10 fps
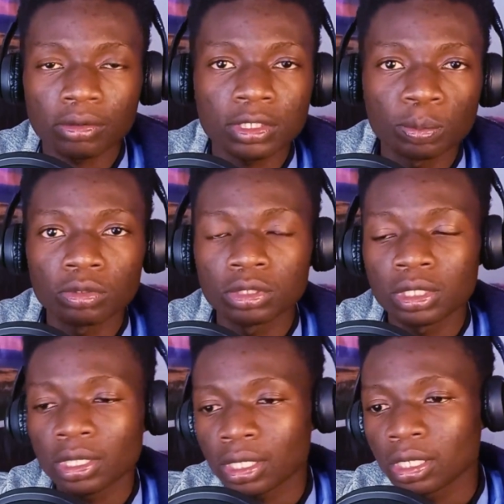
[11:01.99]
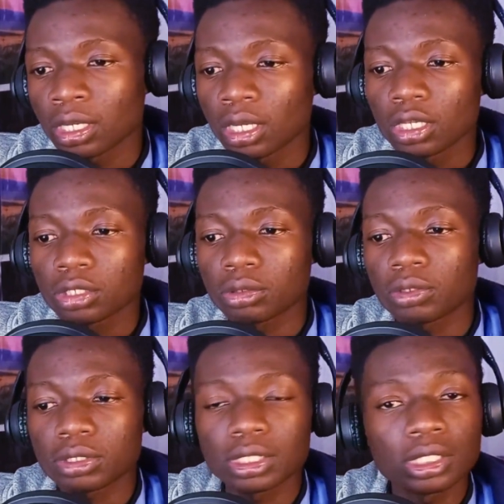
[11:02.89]
that was built in there, so
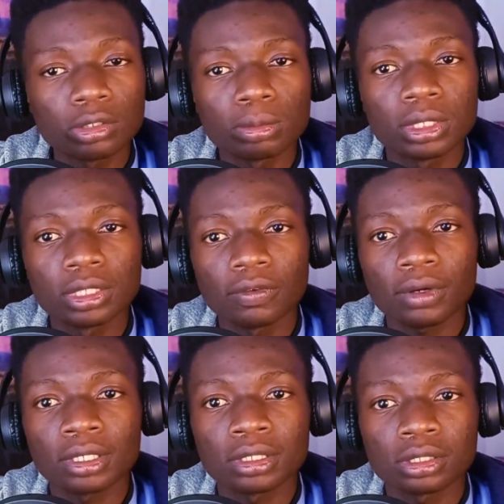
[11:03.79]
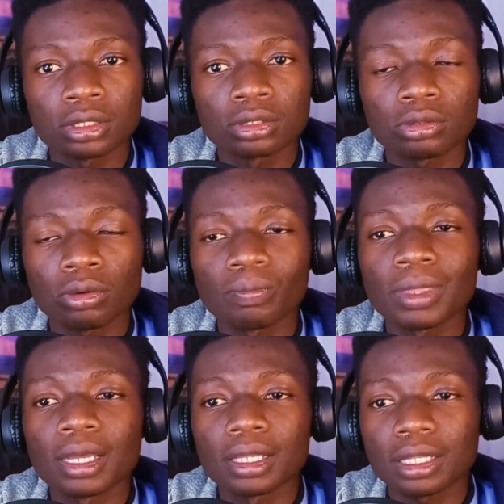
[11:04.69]
it was a really different thing. So
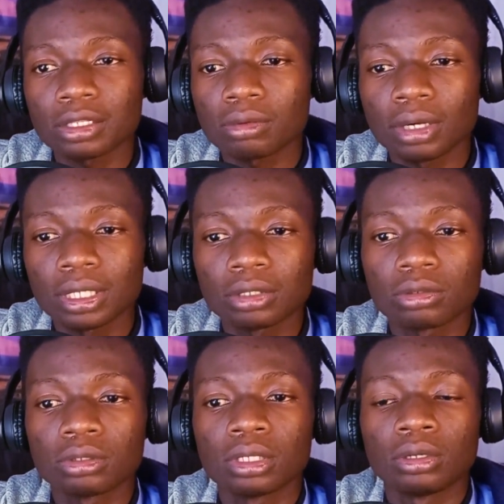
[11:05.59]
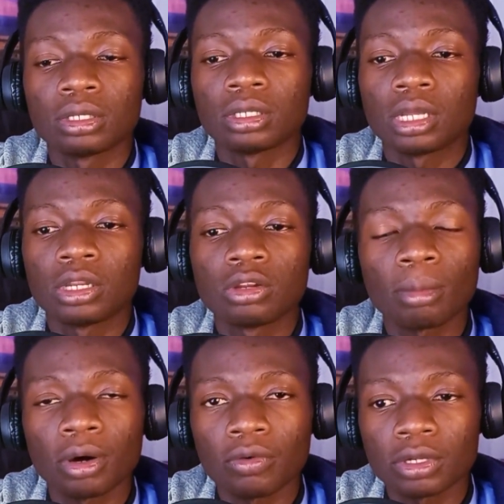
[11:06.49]
that's why a
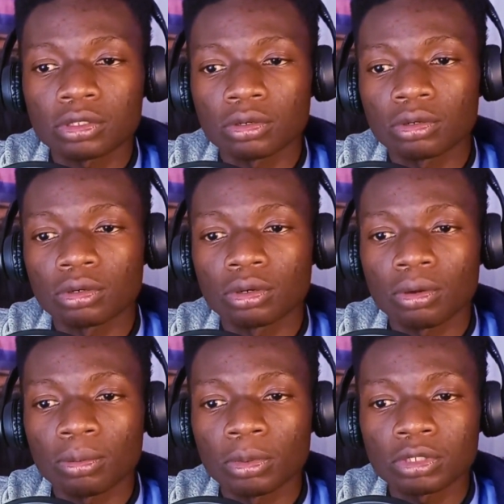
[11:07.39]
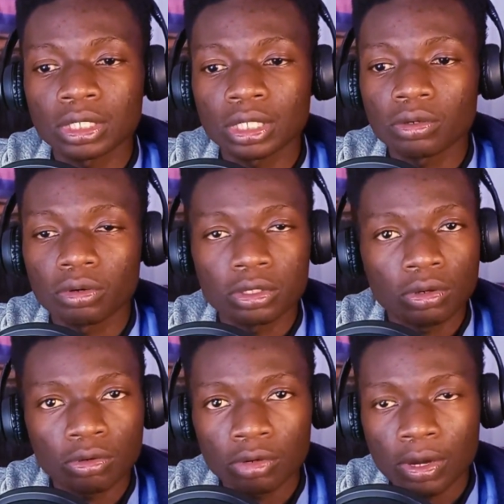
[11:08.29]
normal retro mutation was
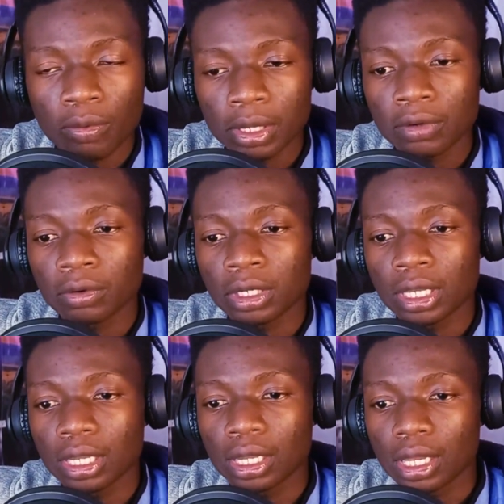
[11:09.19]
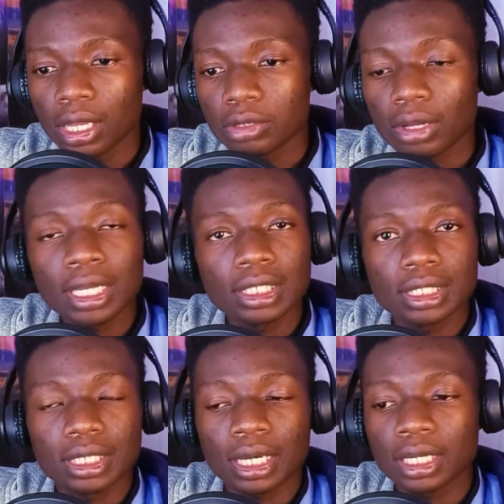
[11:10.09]
not gonna work on it. I get
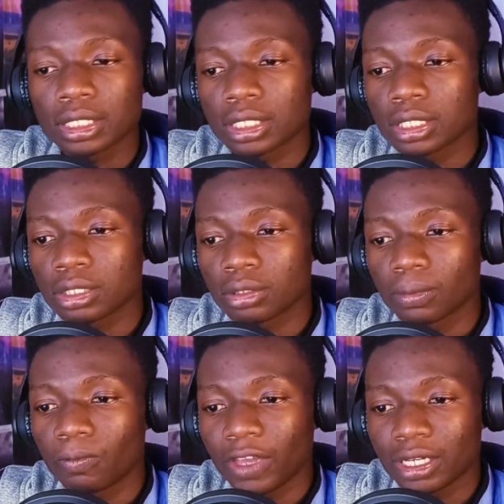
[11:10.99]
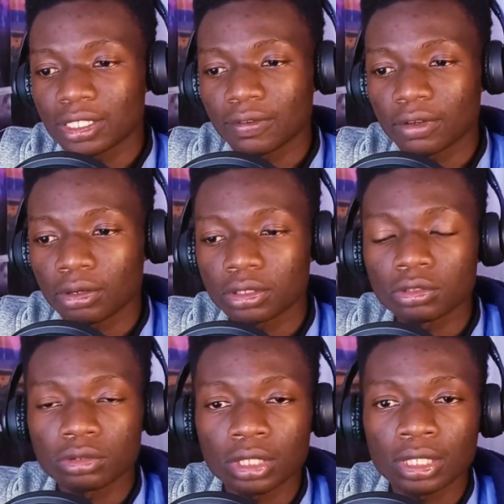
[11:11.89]
it, it's very difficult
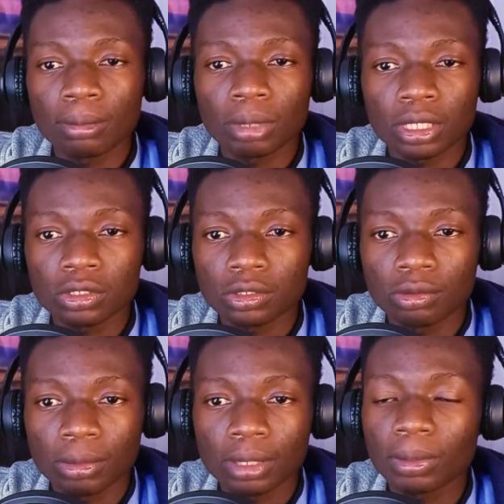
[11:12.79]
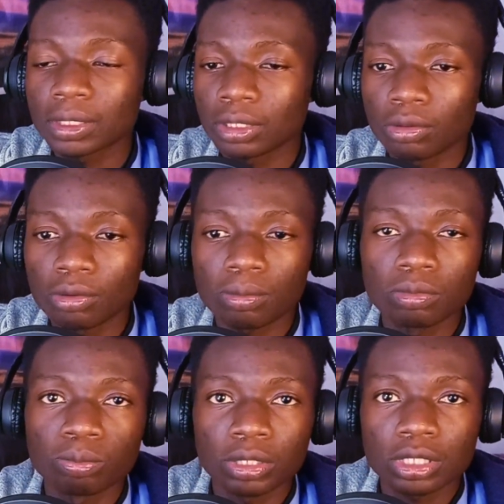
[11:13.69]
to turn him back into human, but I know
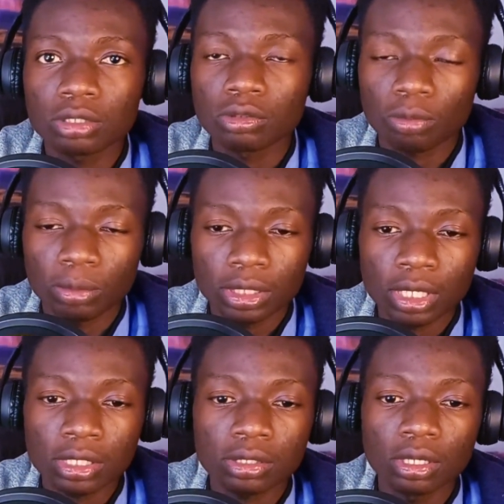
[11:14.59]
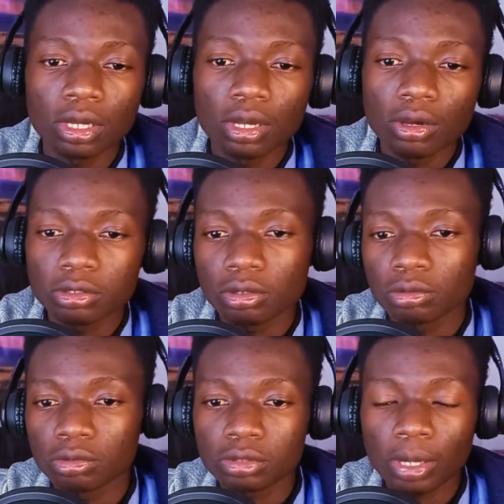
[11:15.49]
Baxter Stockman does
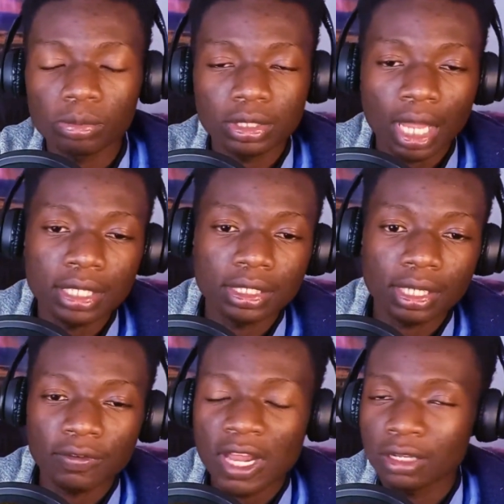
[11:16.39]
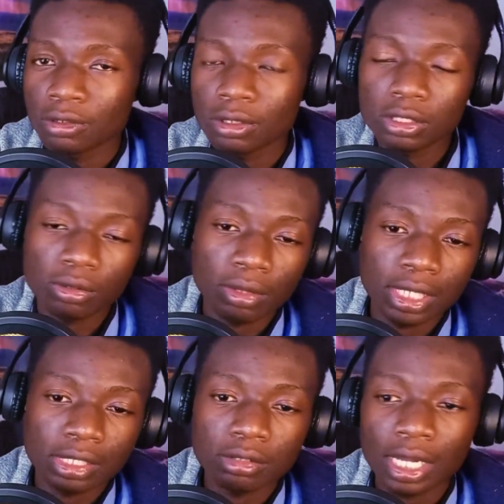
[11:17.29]
also do some science stuff like Don, so
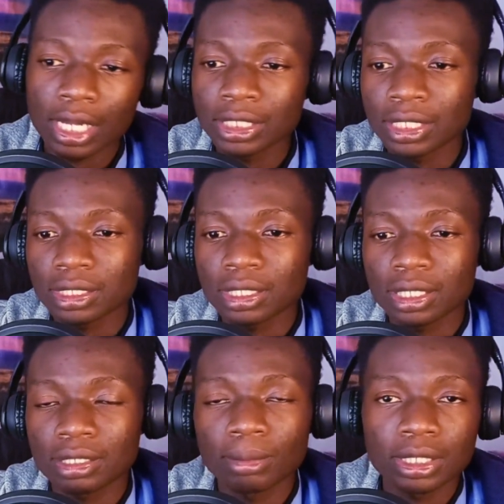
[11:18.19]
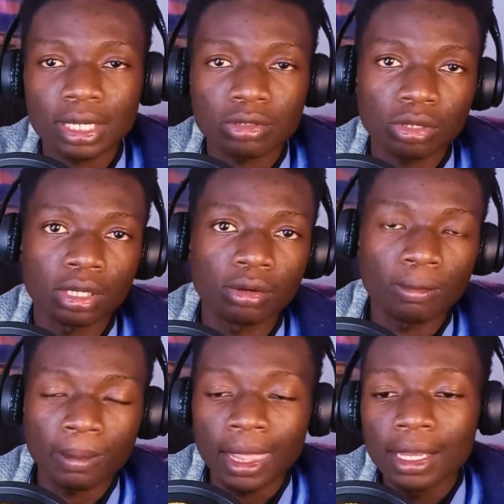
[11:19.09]
there's also a chance that he might actually,
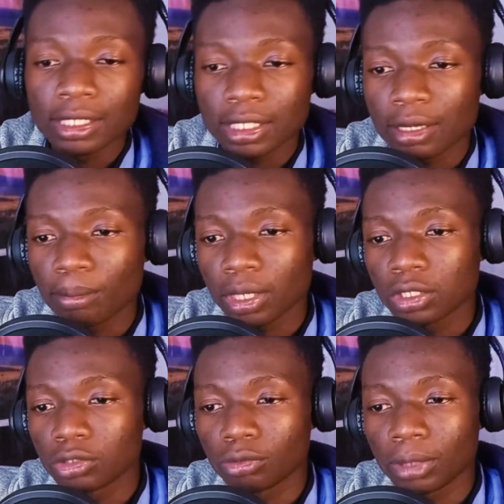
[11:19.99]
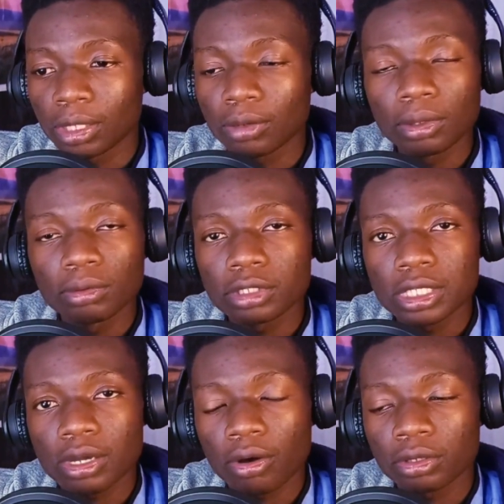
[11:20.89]
turn him back into human. We will
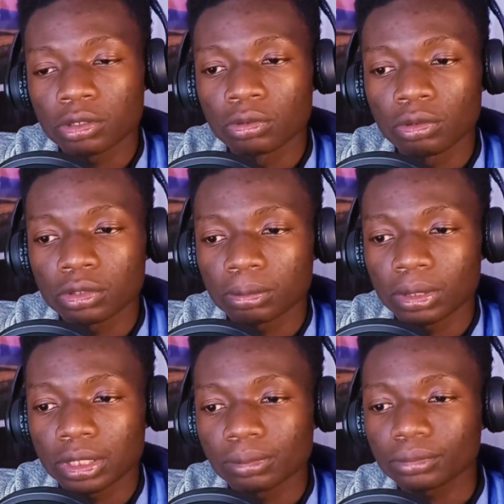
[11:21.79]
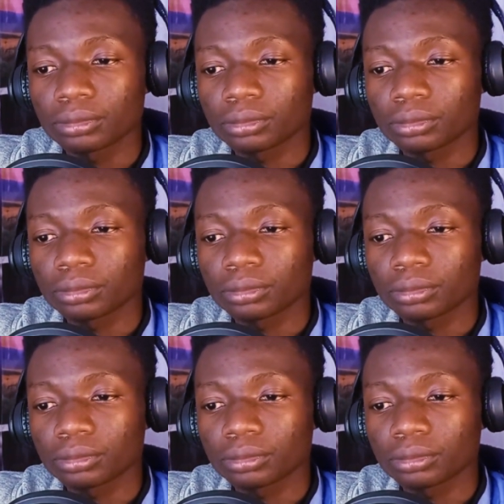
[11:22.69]
see how it goes, but